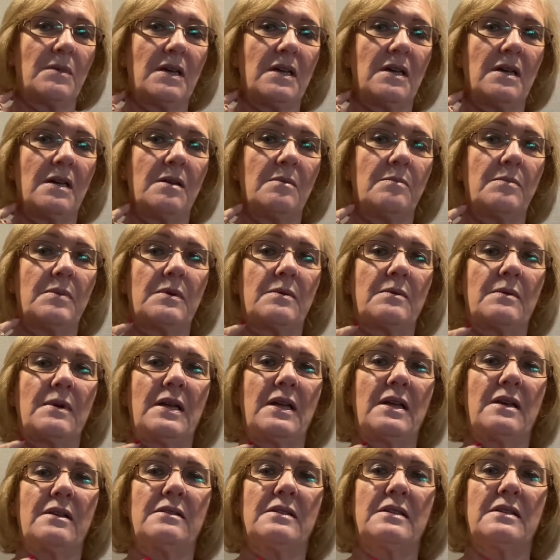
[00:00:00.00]
up
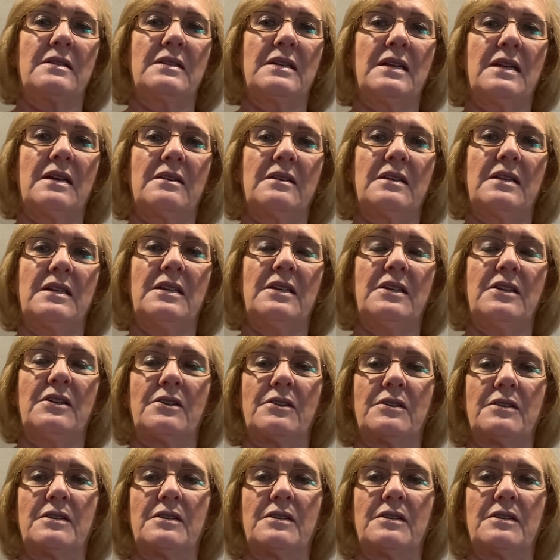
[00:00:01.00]
around and down here.